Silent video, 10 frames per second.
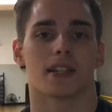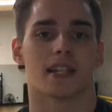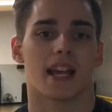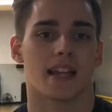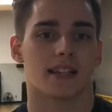
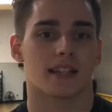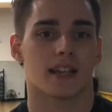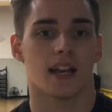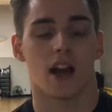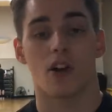stance.
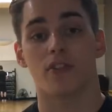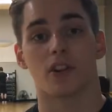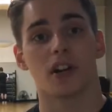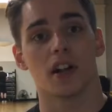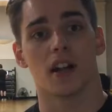
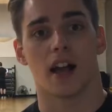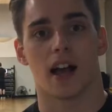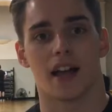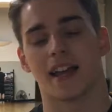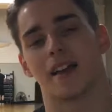However,
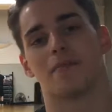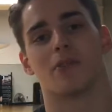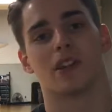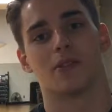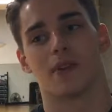I am
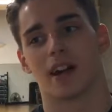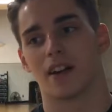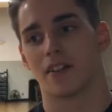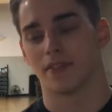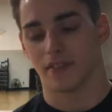well
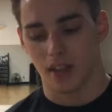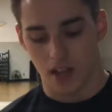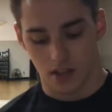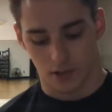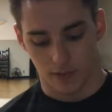aware of
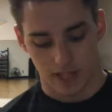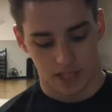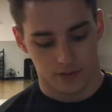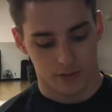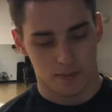the
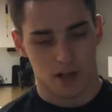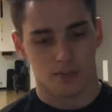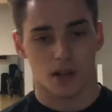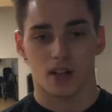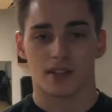risks of
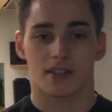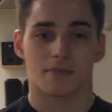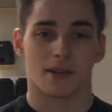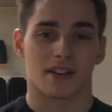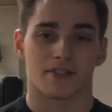football, but also the
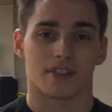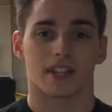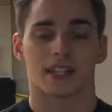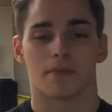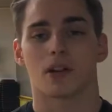
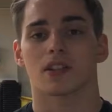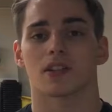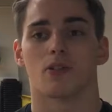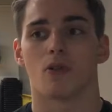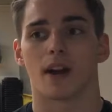benefits. I'm
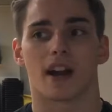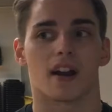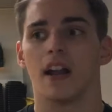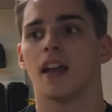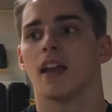also
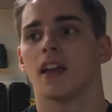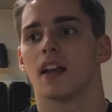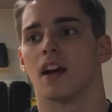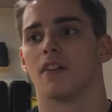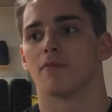aware
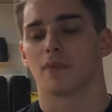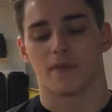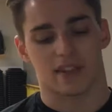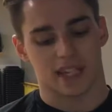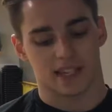of
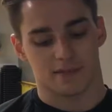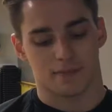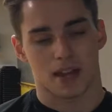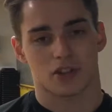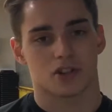preventative
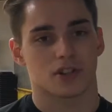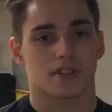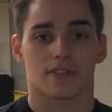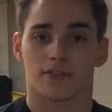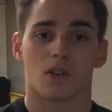
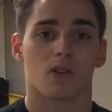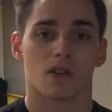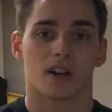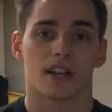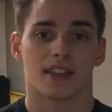measures
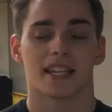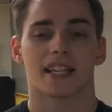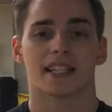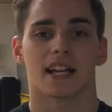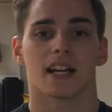for
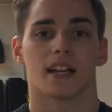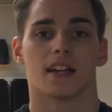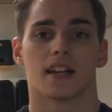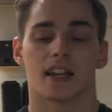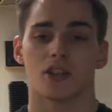these
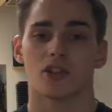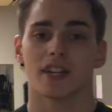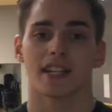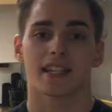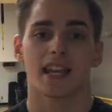
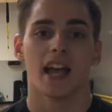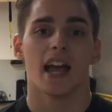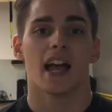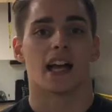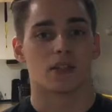injuries,
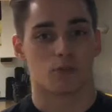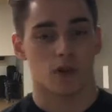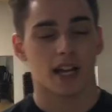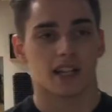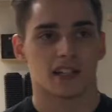as
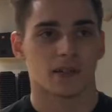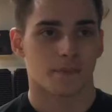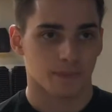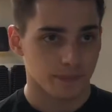well